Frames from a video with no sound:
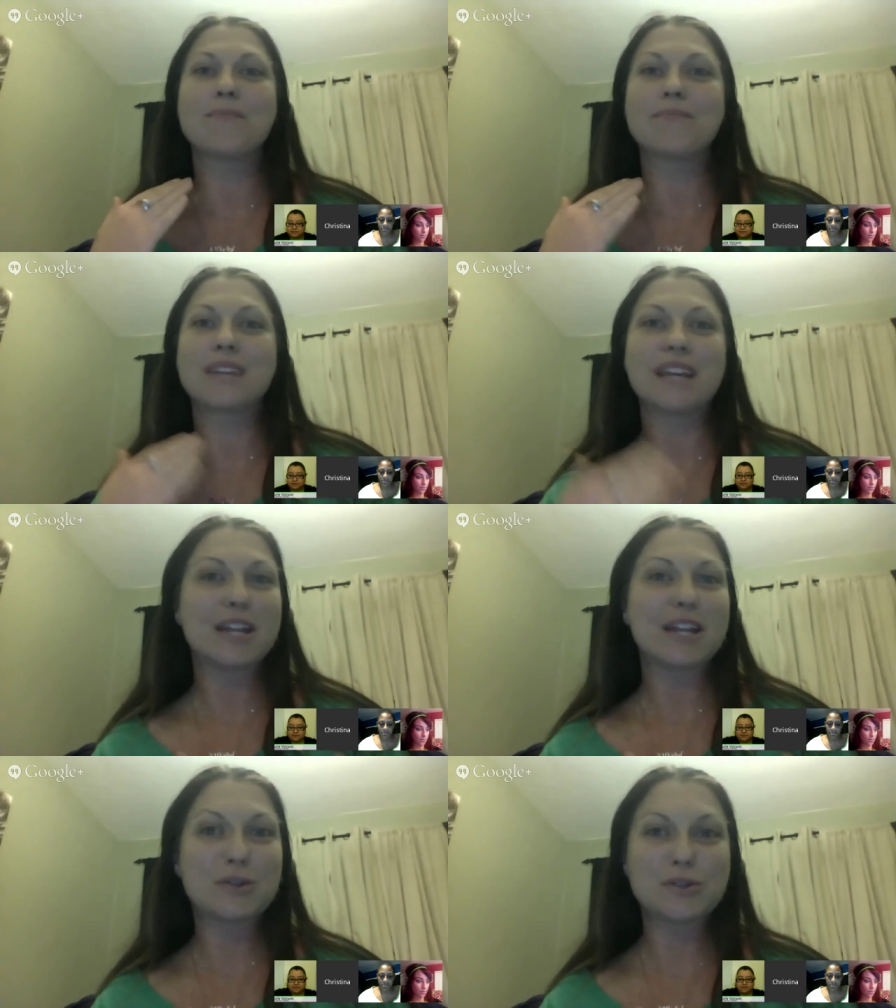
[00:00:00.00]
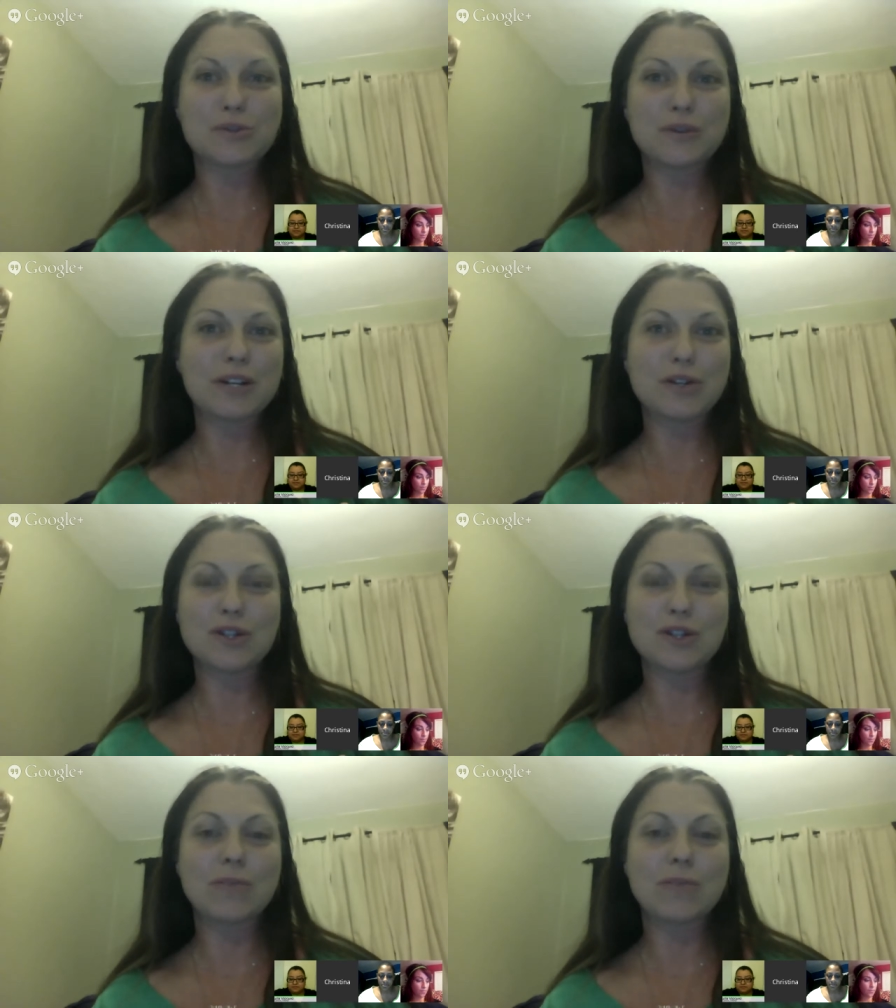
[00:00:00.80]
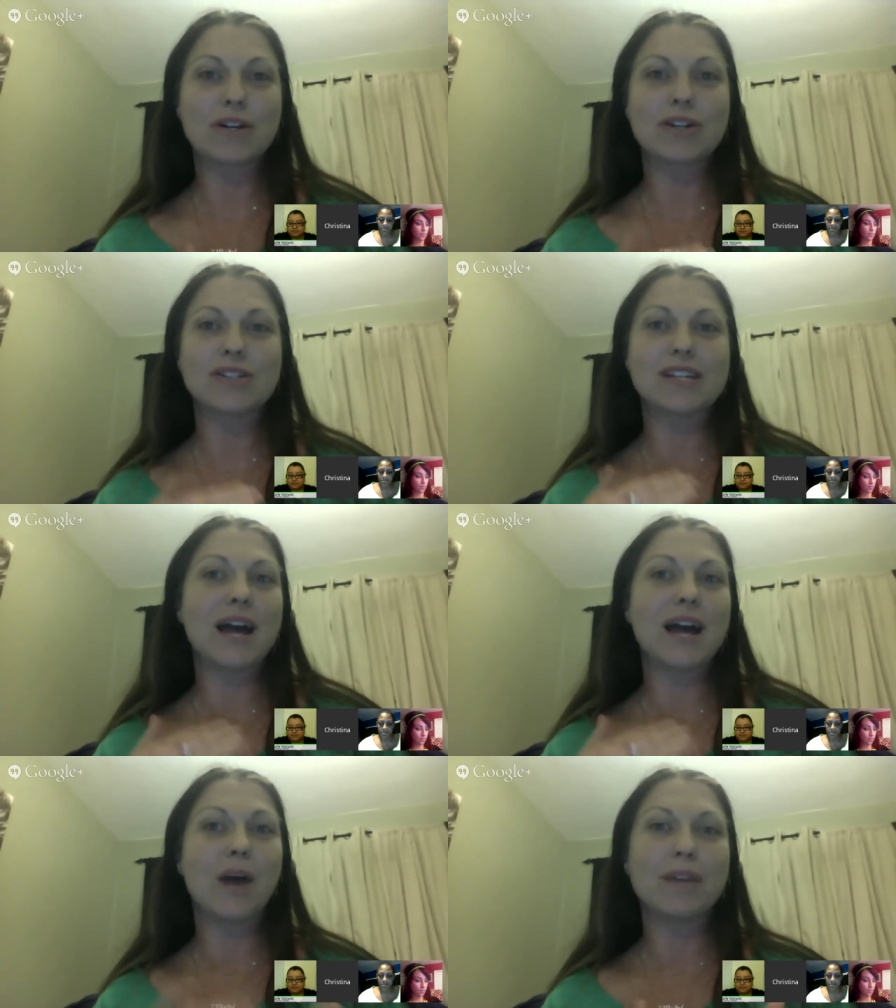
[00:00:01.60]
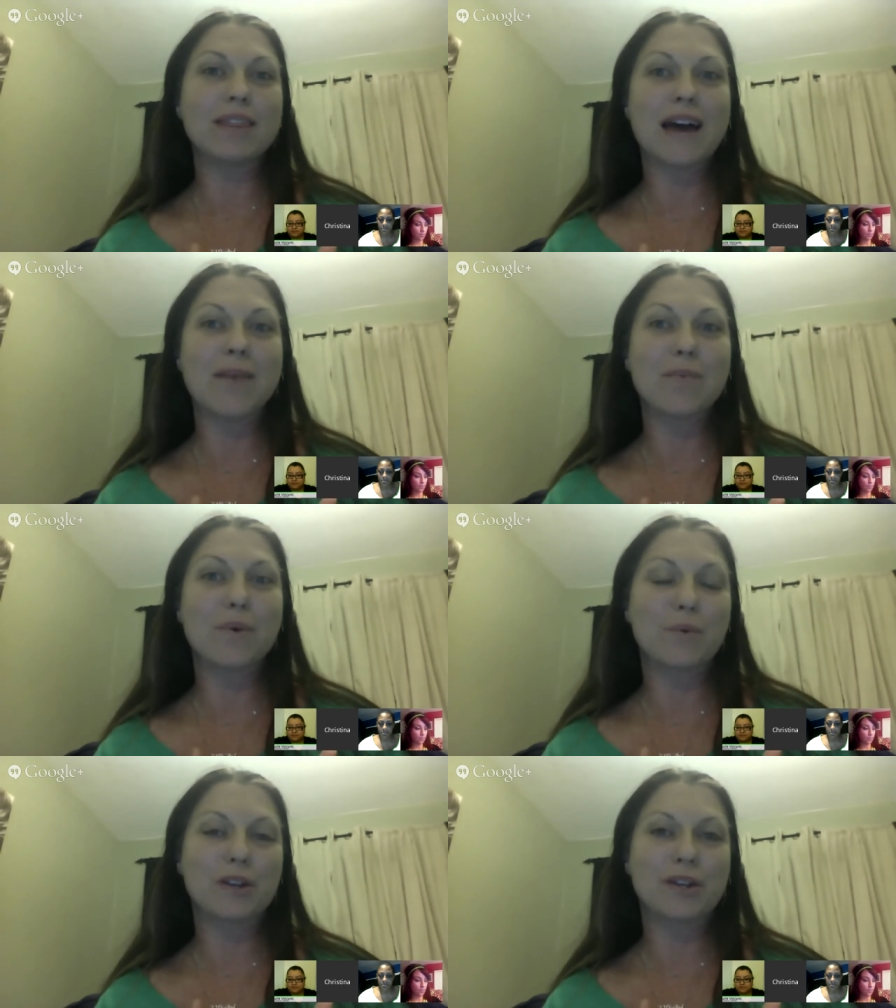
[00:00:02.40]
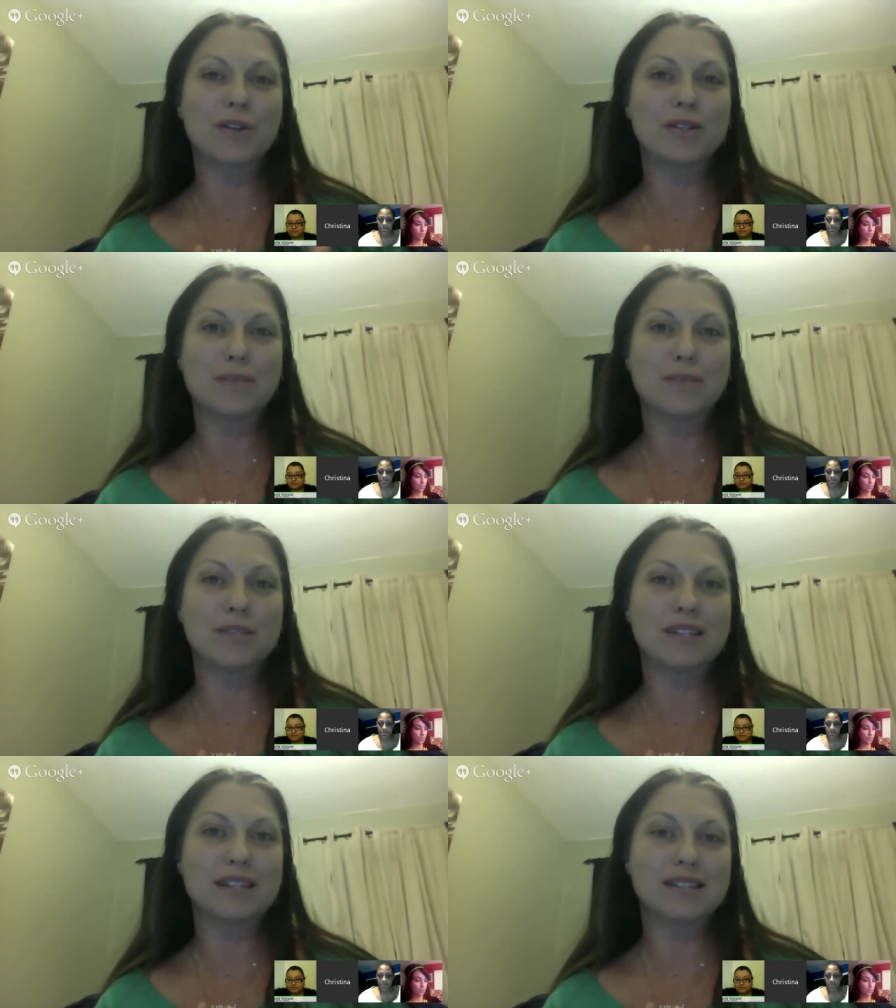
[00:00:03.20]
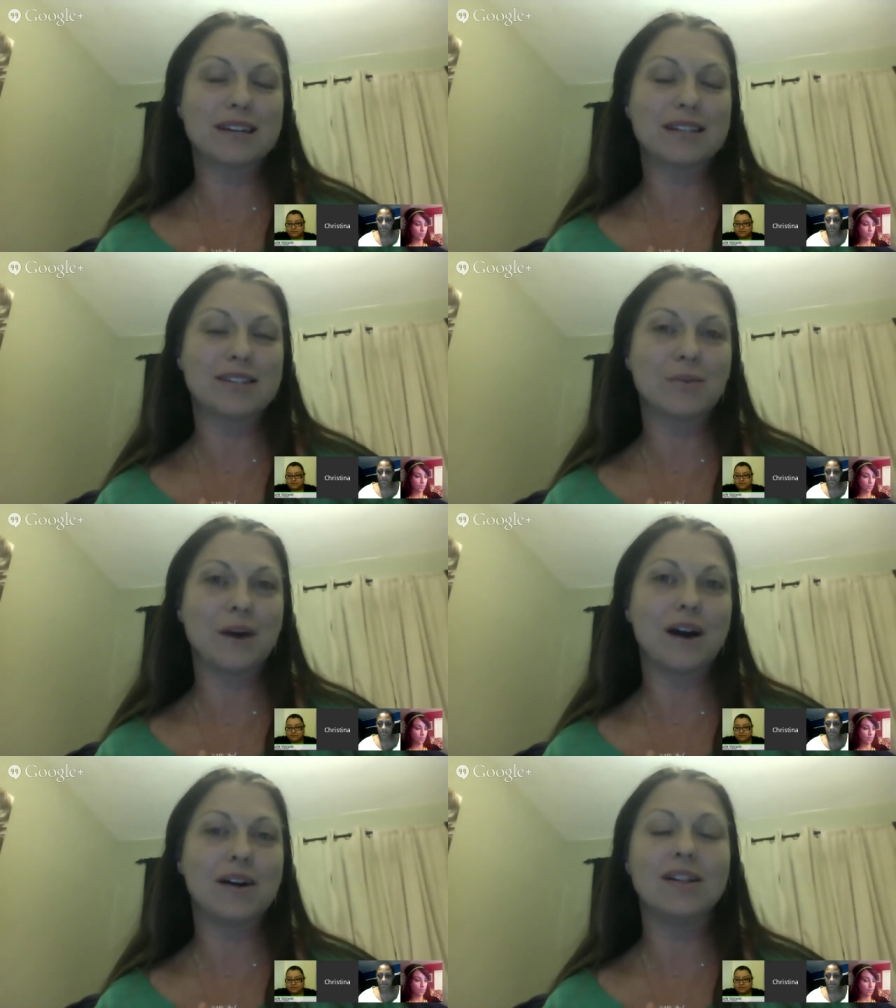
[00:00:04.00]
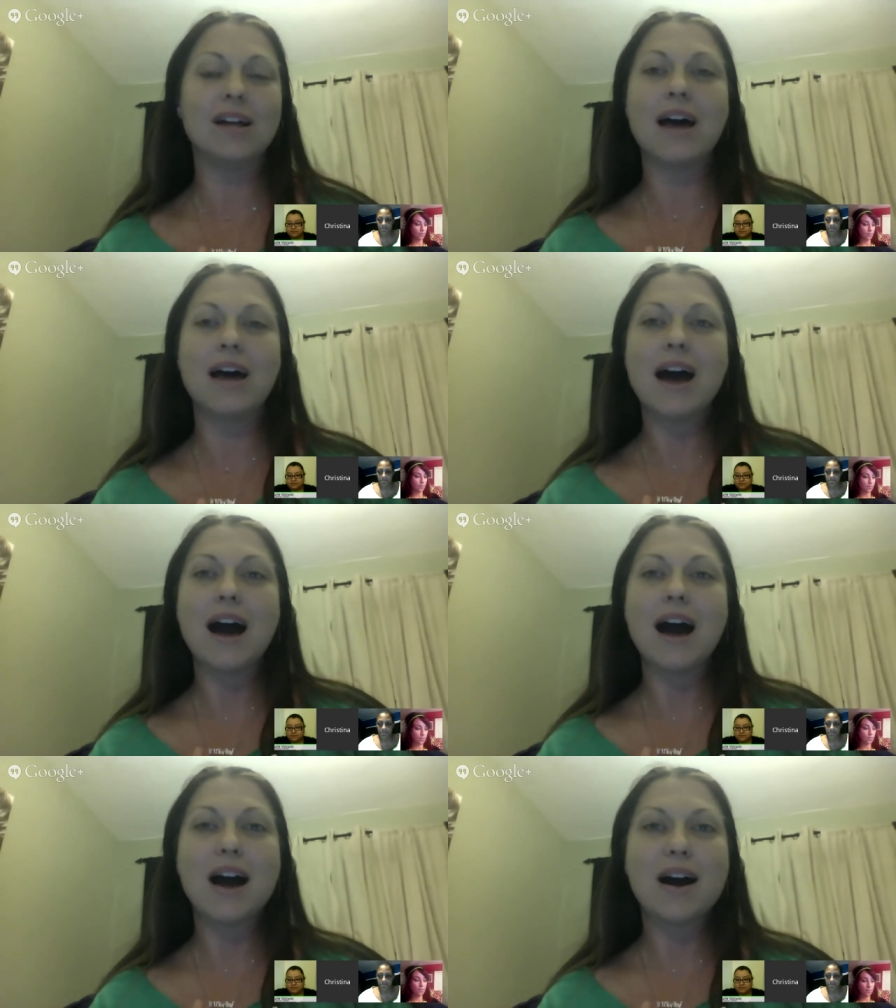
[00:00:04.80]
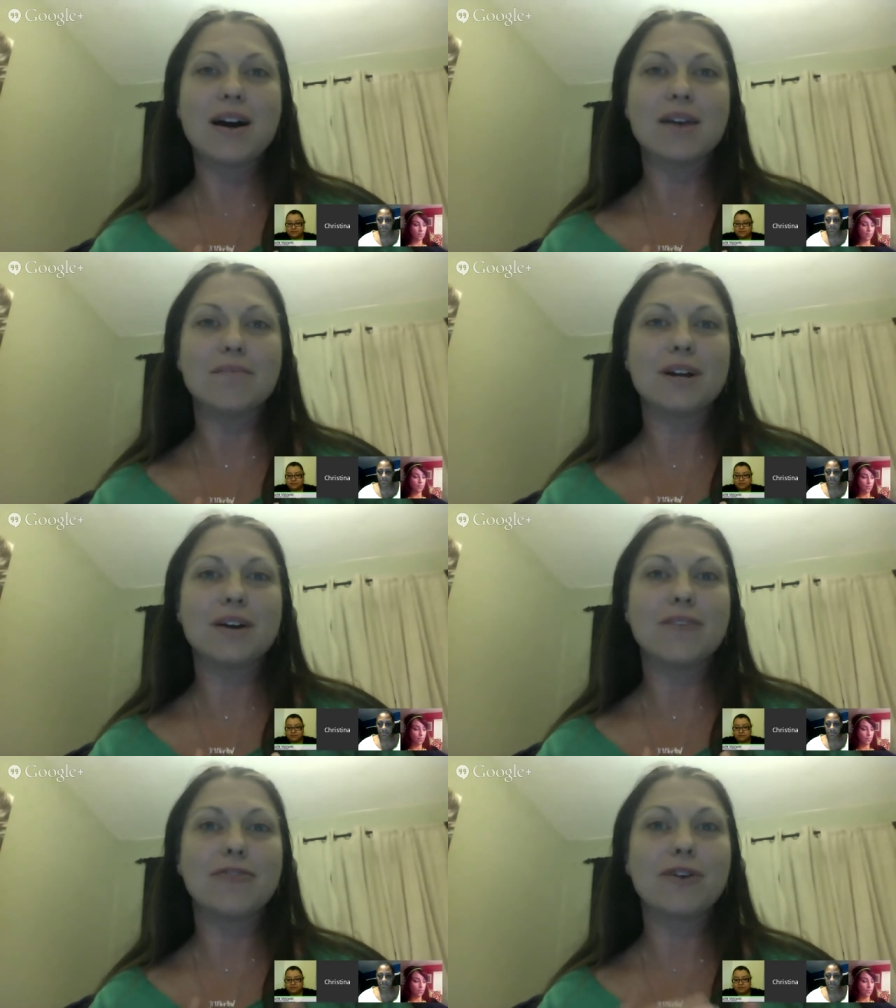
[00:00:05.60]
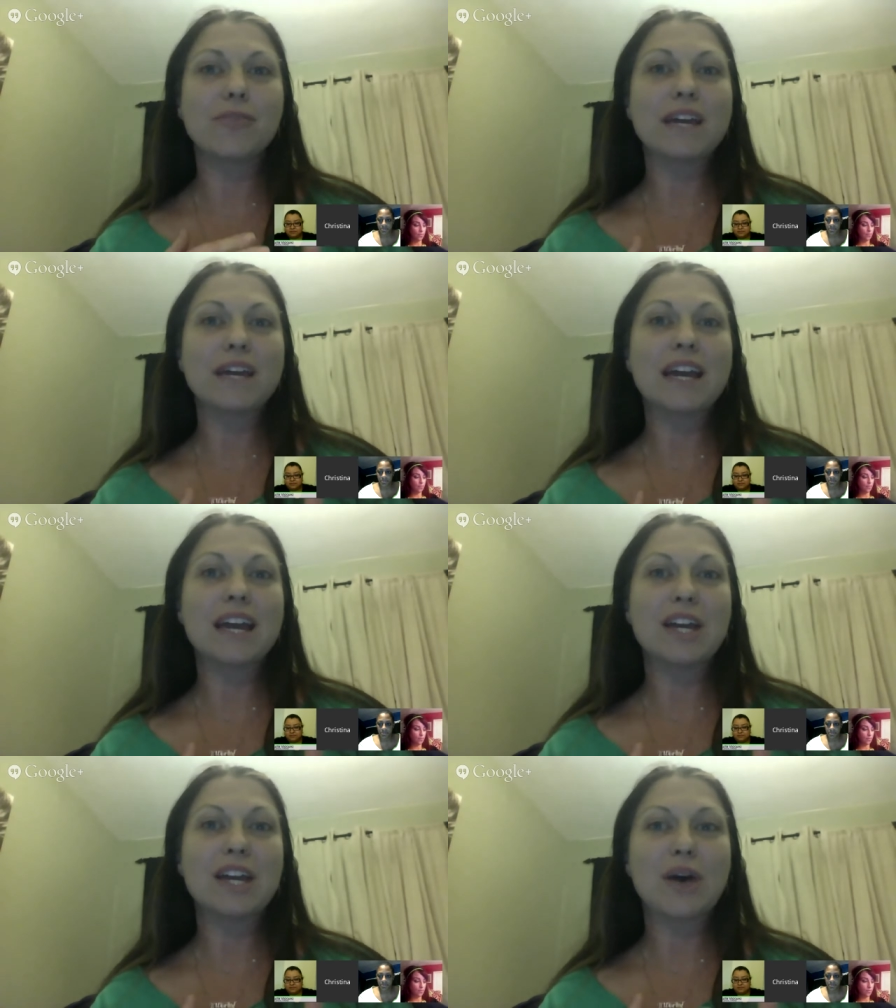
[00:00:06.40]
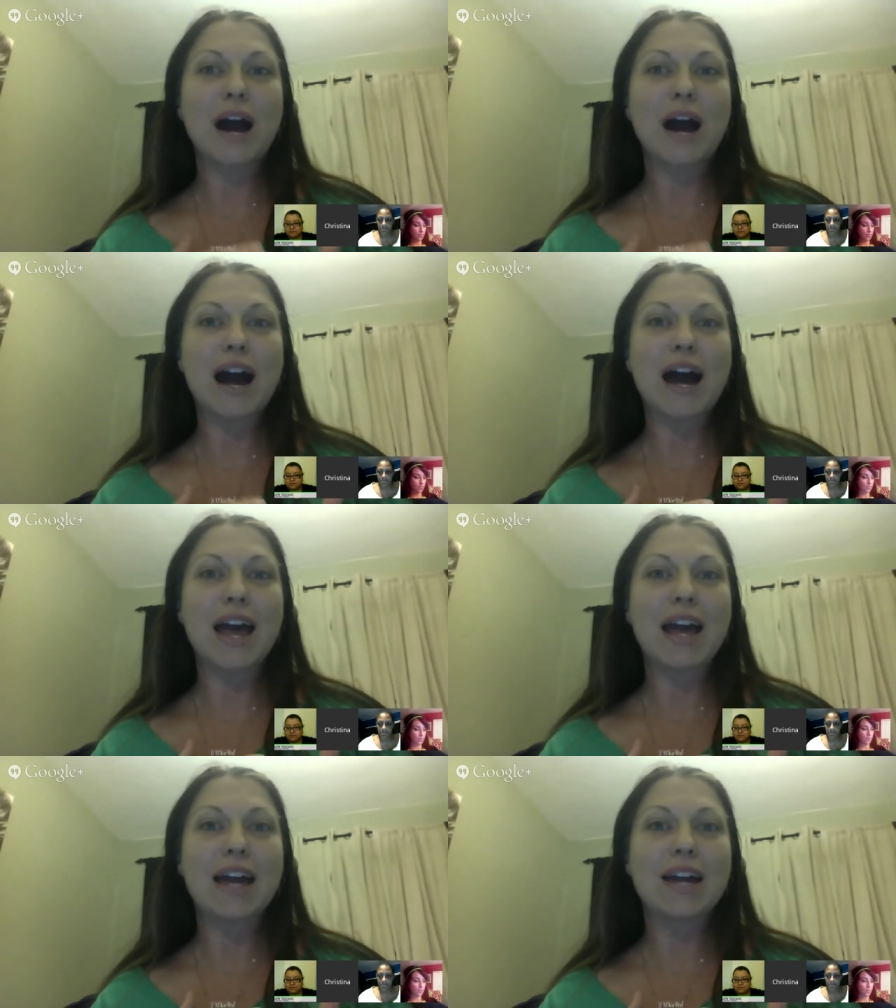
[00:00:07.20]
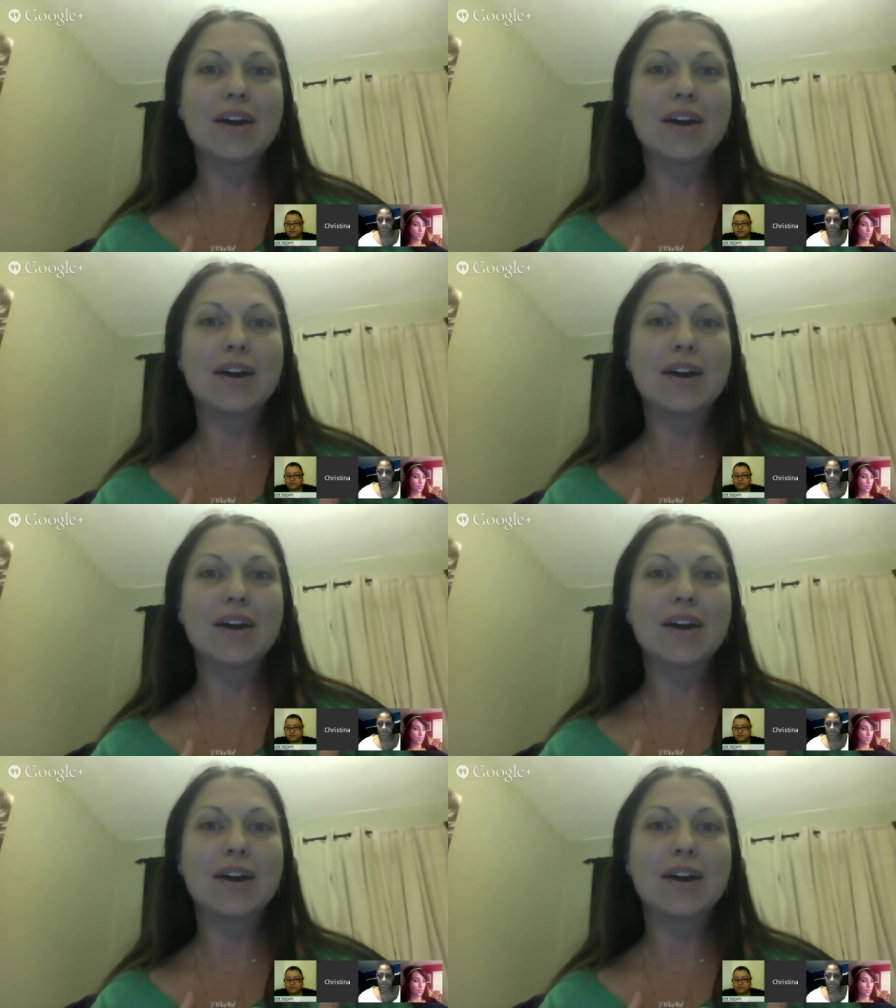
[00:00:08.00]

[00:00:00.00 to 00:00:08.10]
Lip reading: getting those 3 new distributors, and helping them work those steps to success as well. For me, you know, I